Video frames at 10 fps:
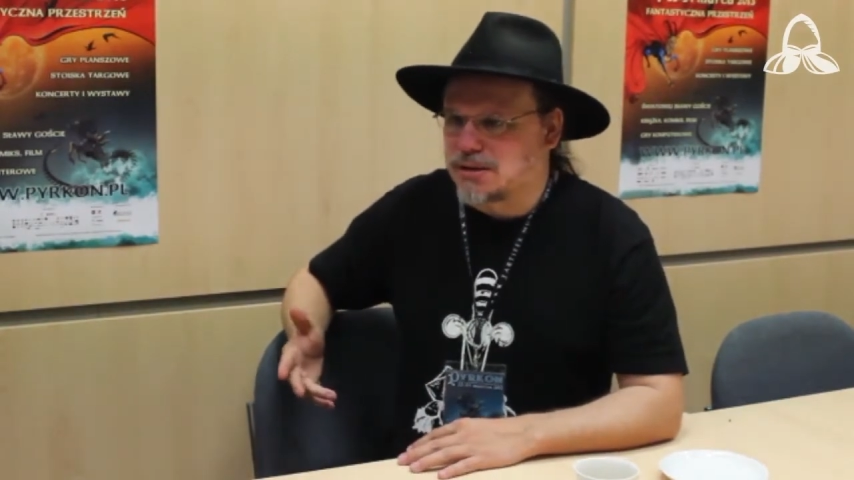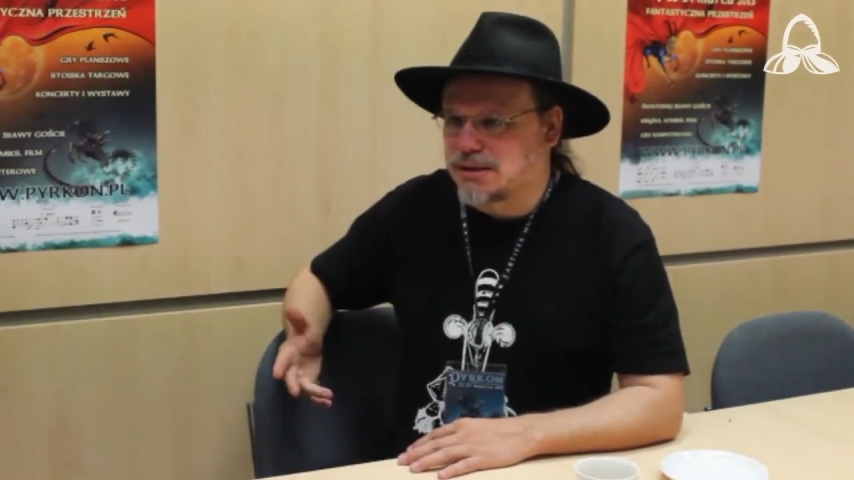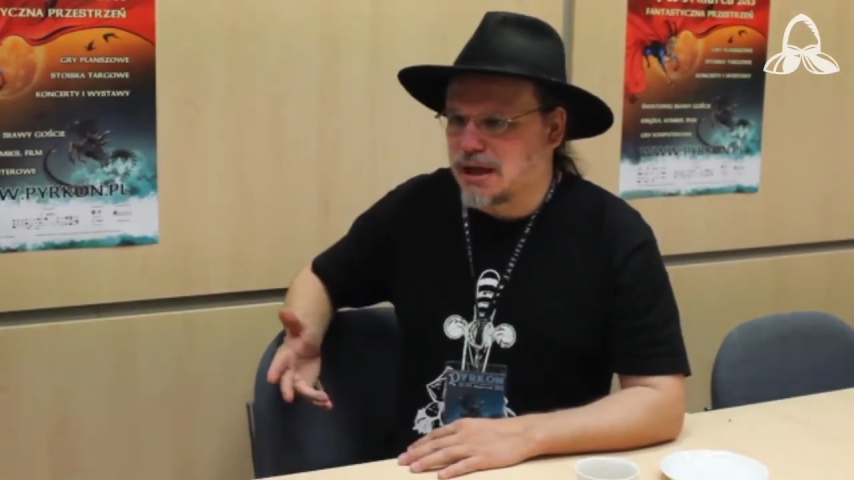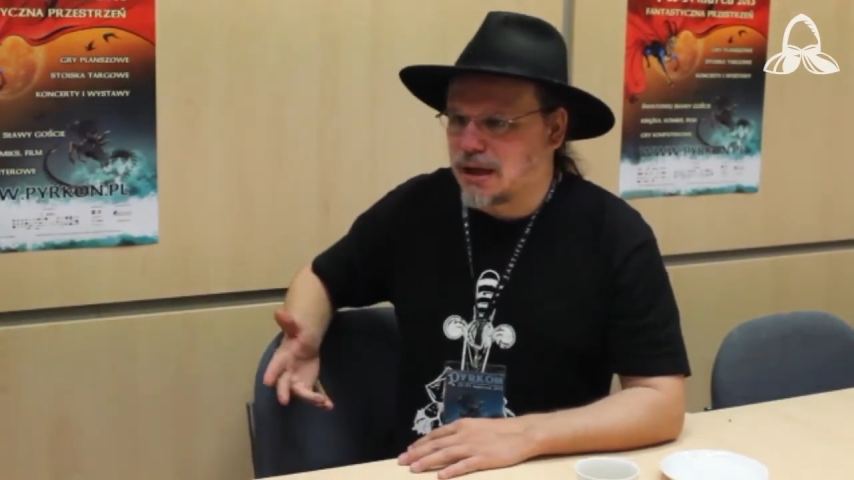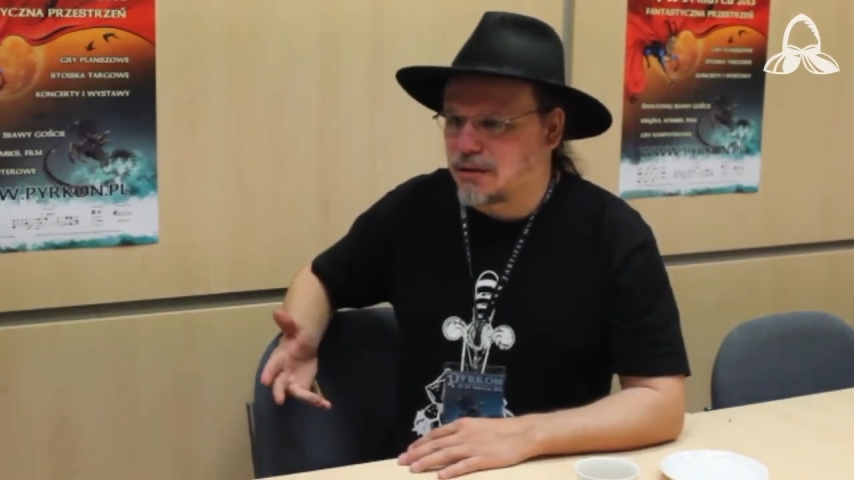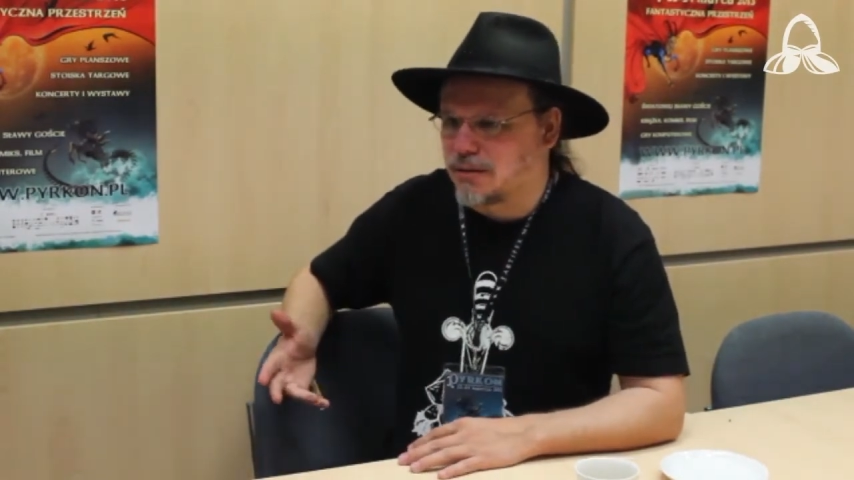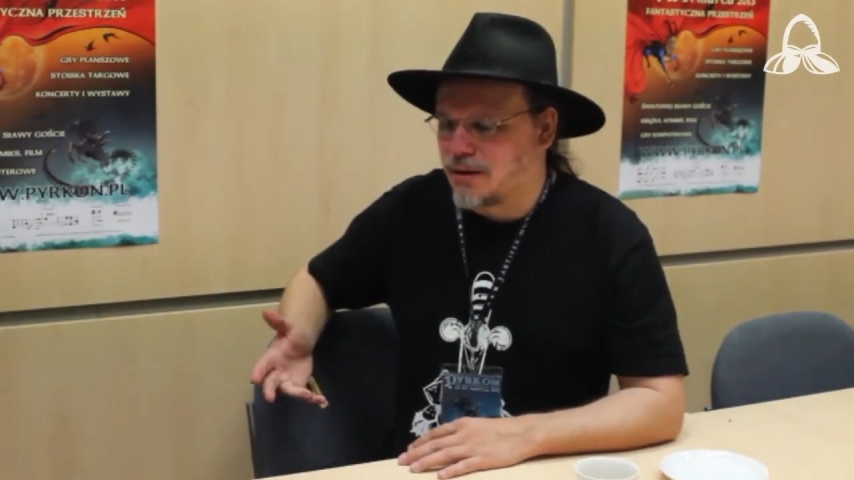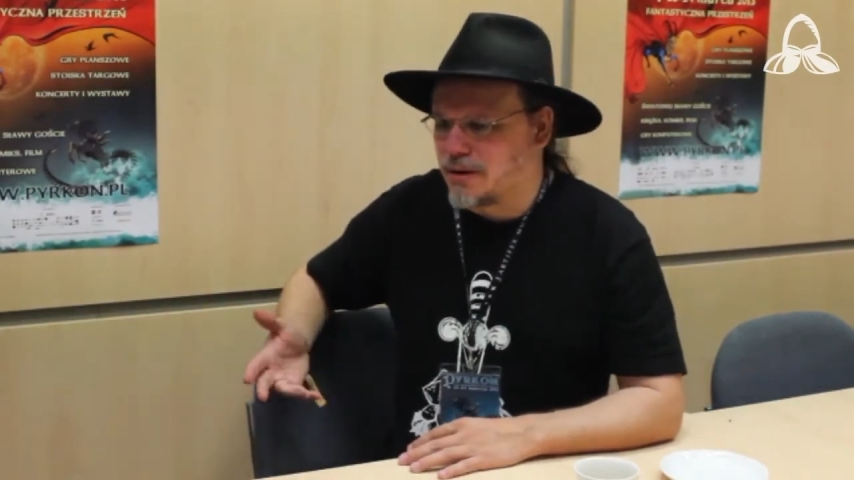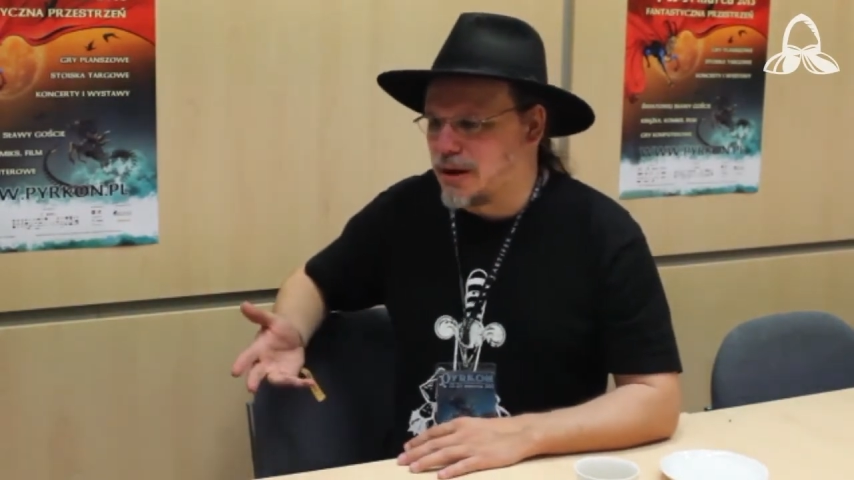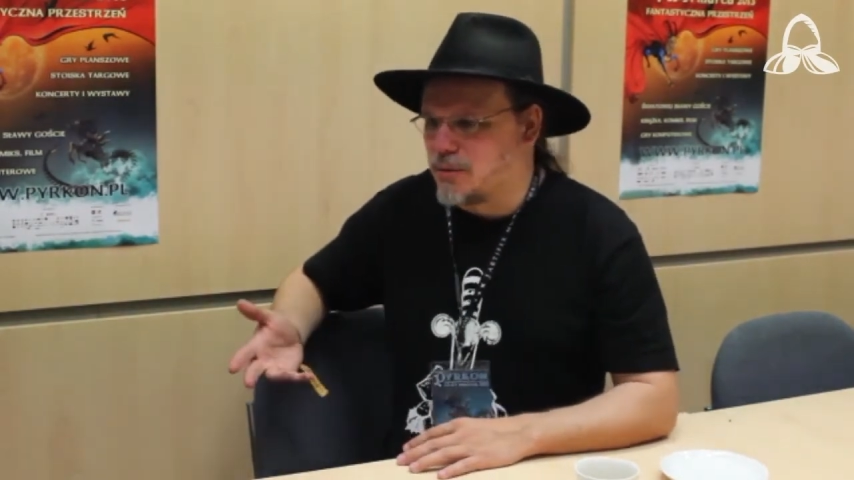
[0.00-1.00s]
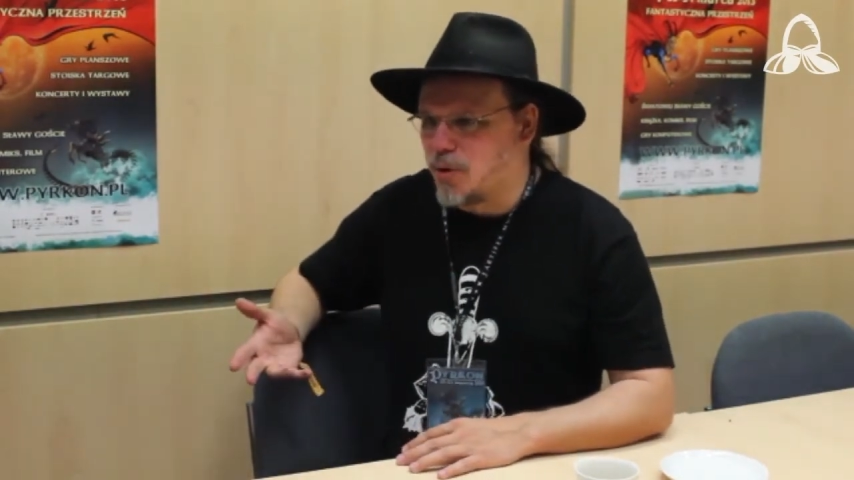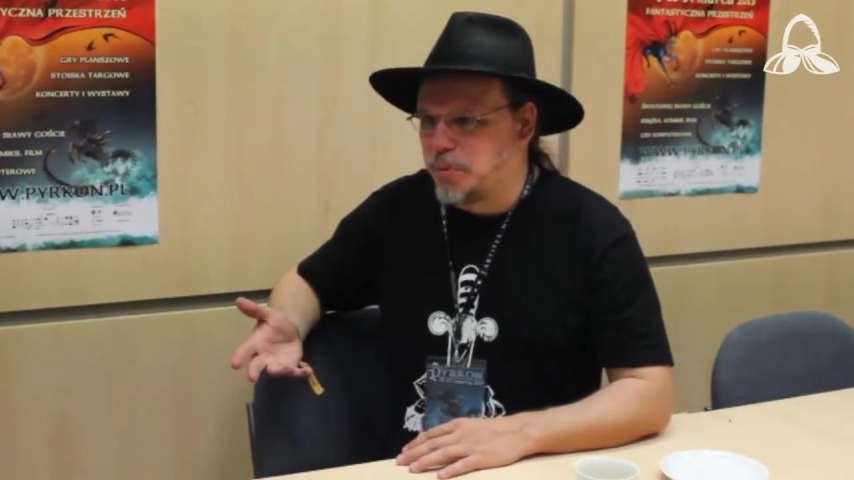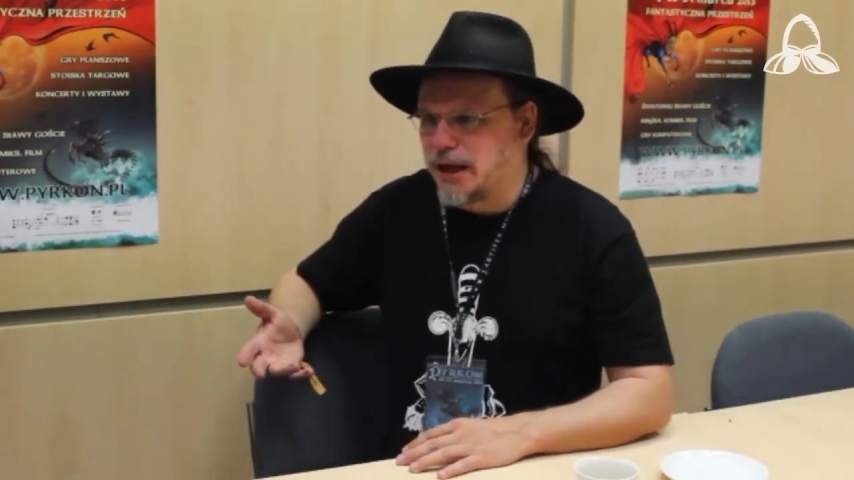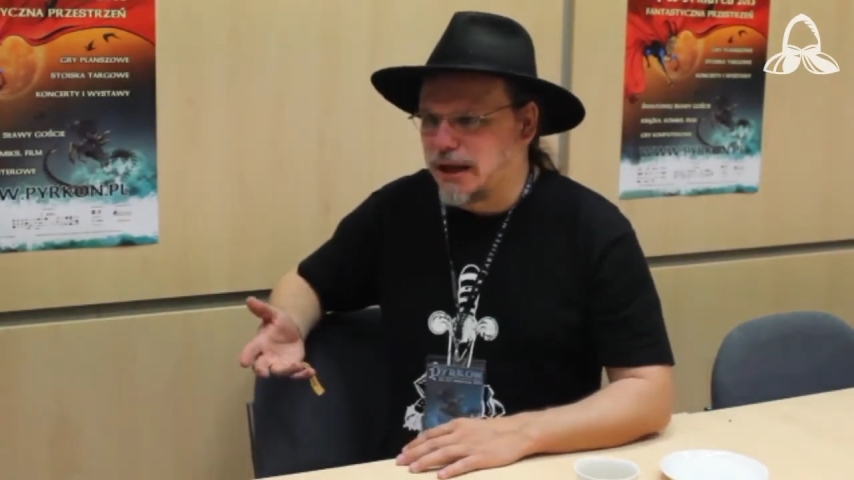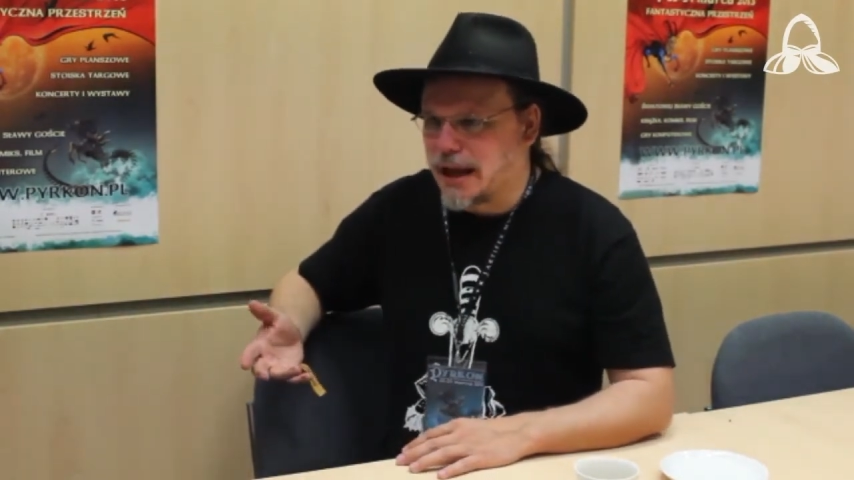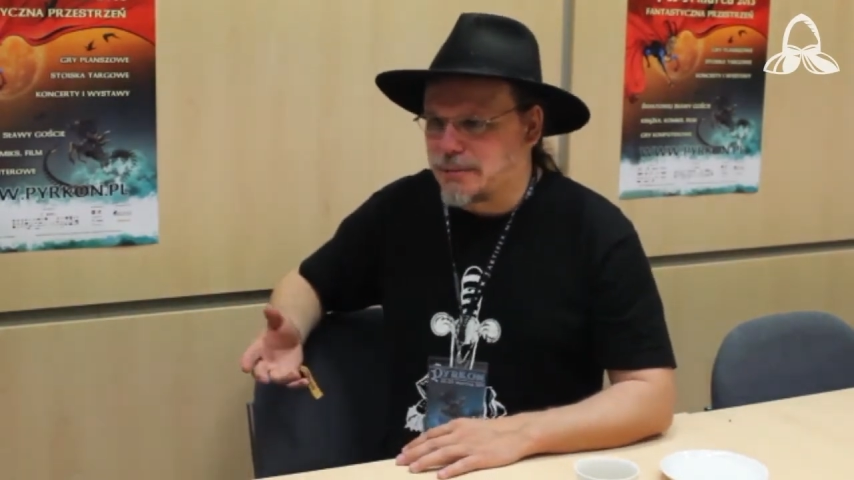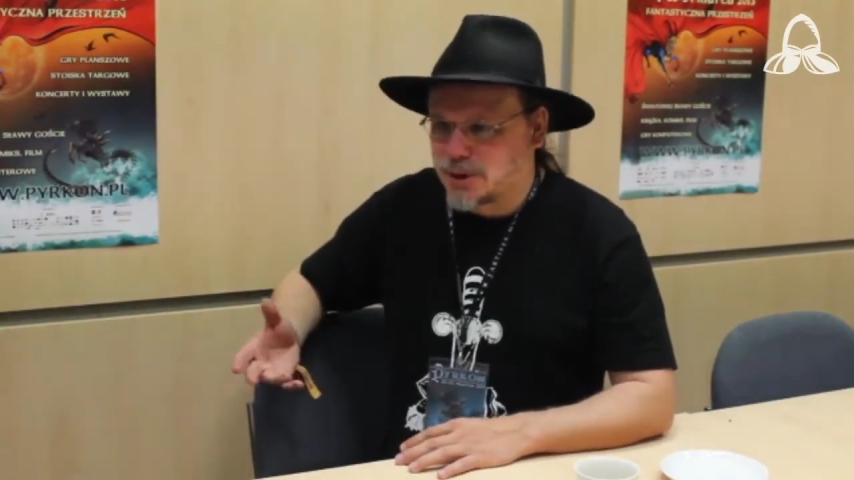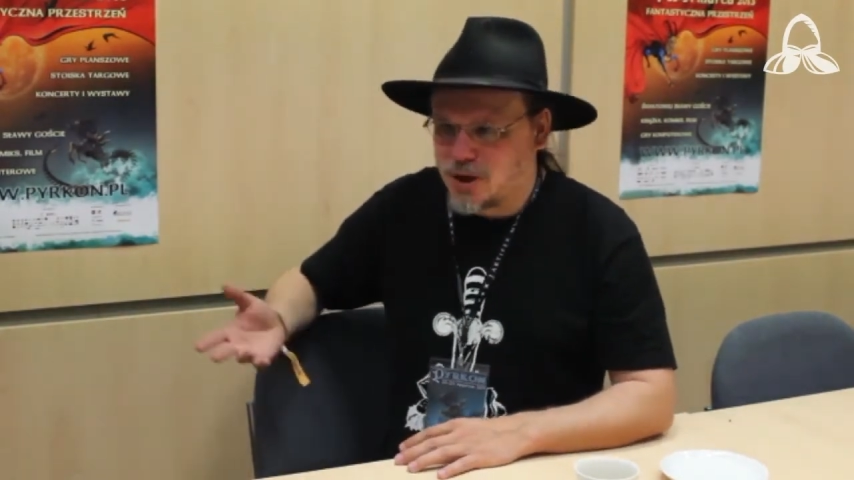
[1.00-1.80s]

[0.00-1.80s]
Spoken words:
seeing or in role-playing games?